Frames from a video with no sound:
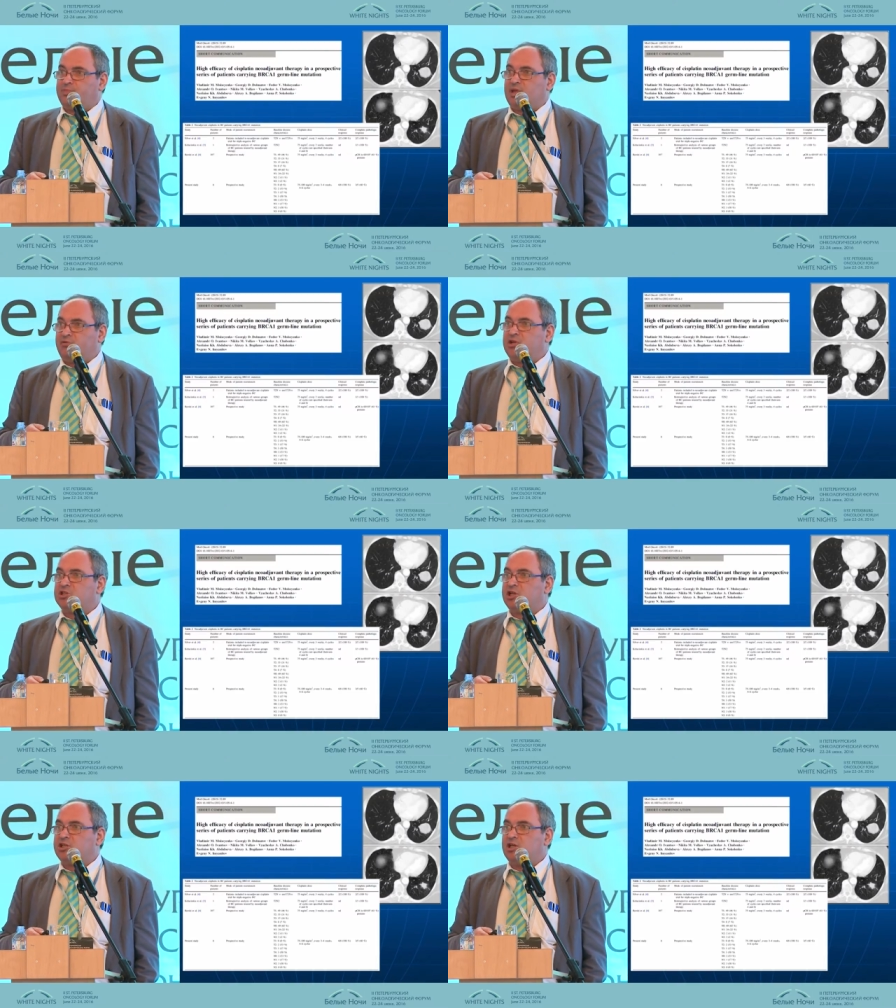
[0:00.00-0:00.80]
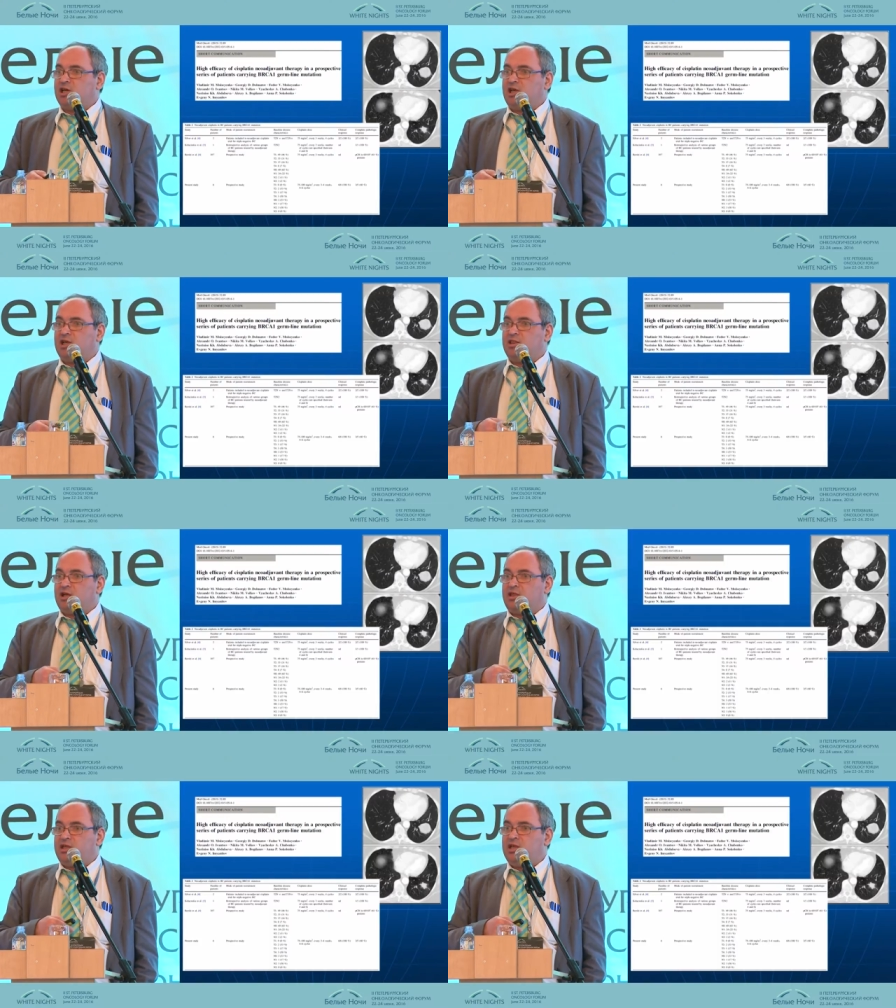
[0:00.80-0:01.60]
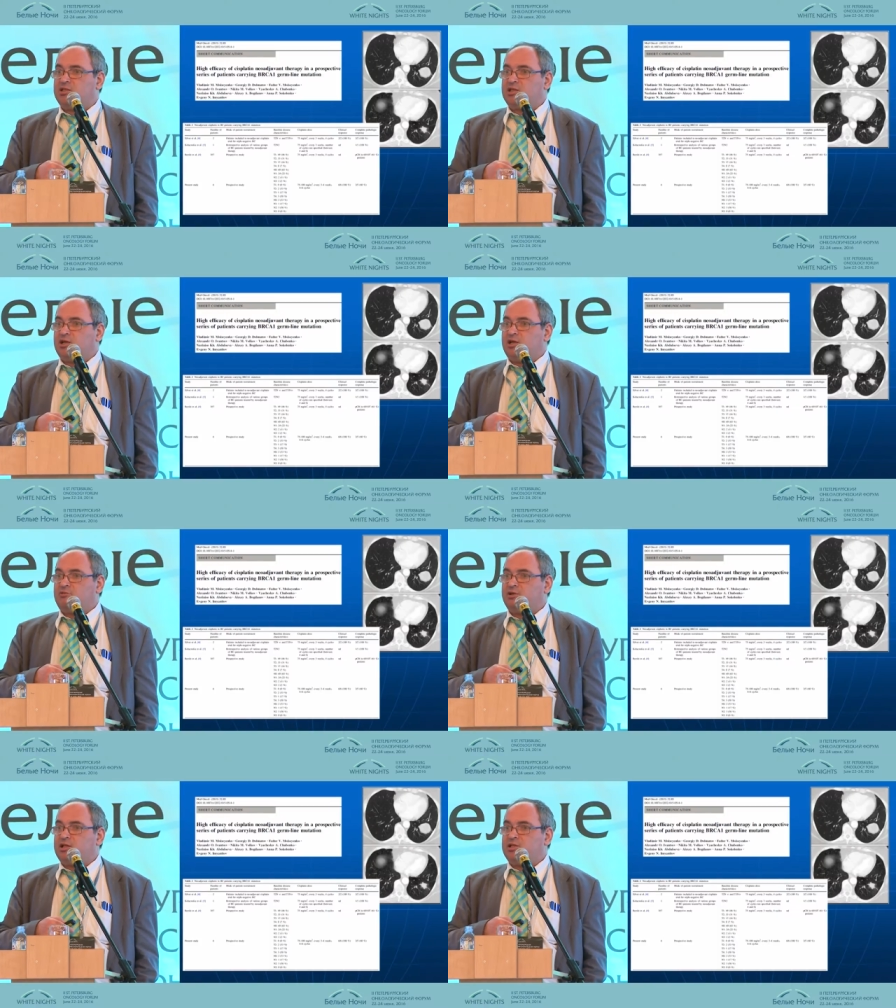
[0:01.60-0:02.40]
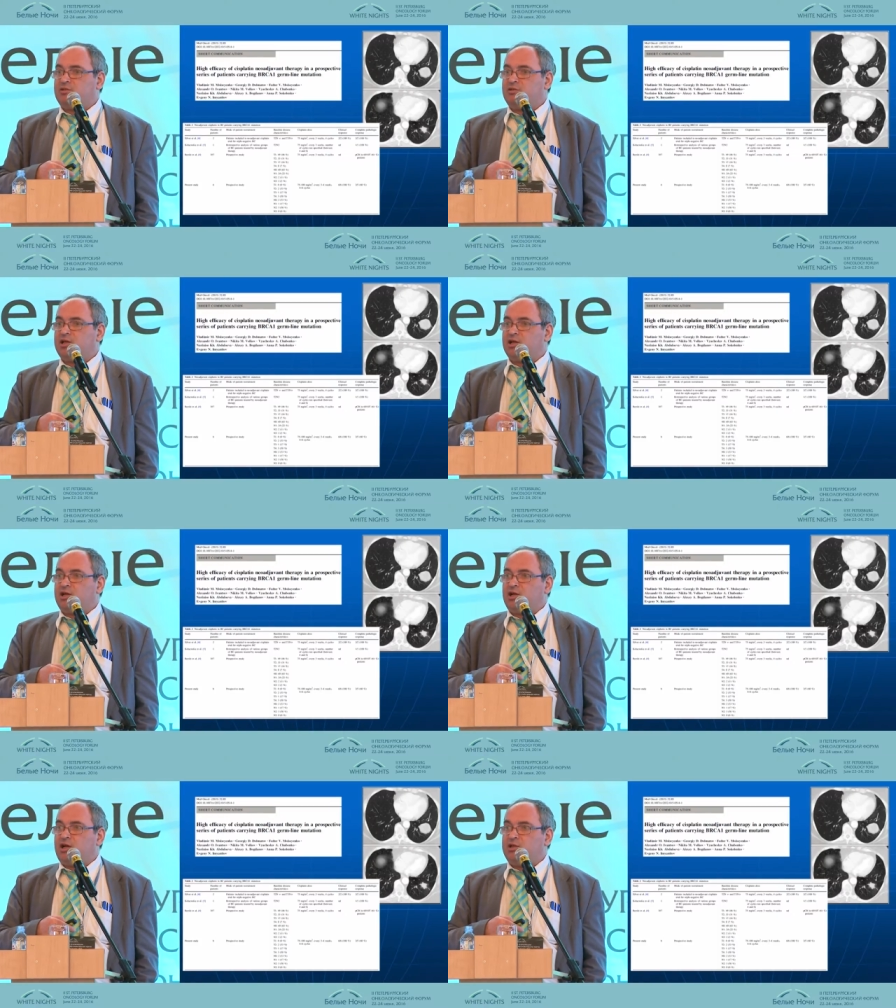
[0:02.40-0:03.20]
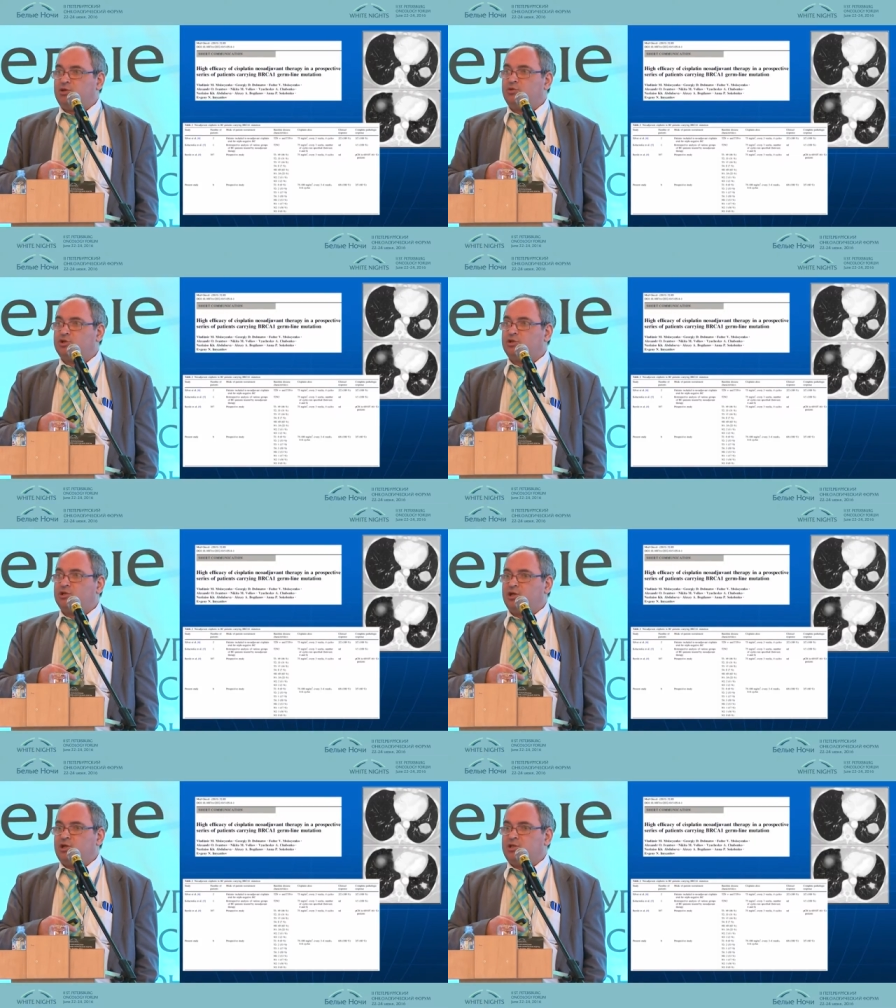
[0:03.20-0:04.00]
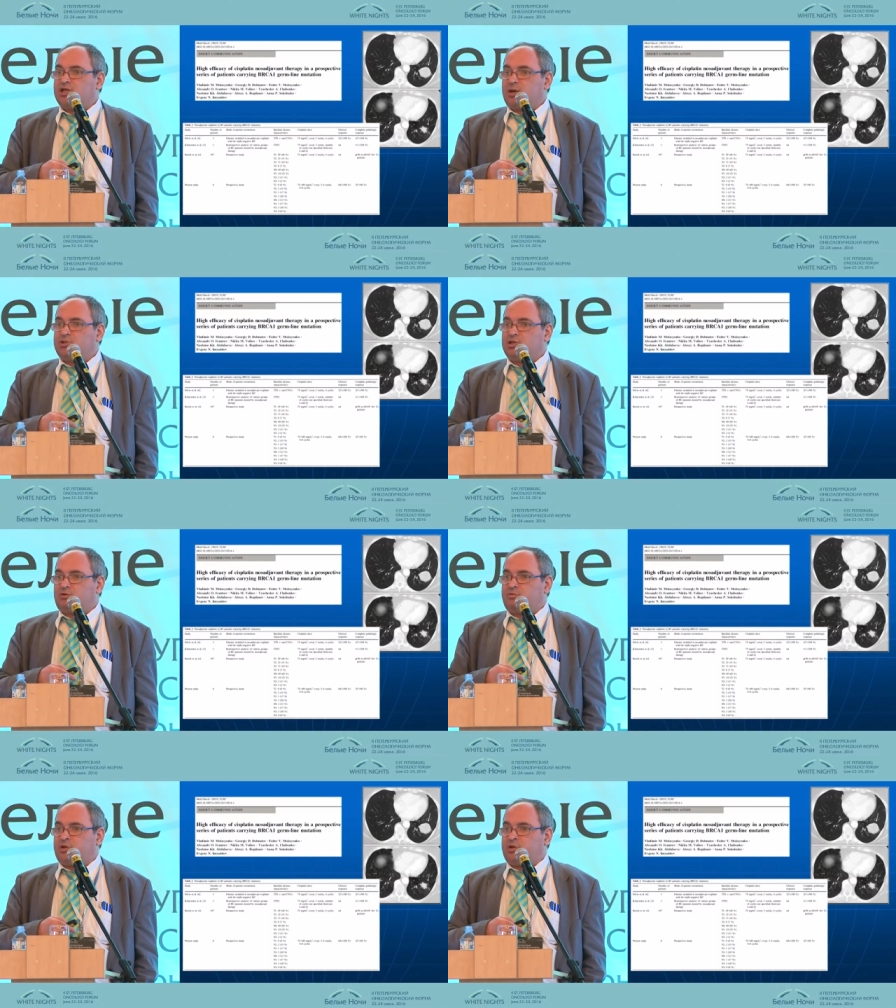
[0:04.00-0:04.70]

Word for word: efficient in these relatively unusual subset of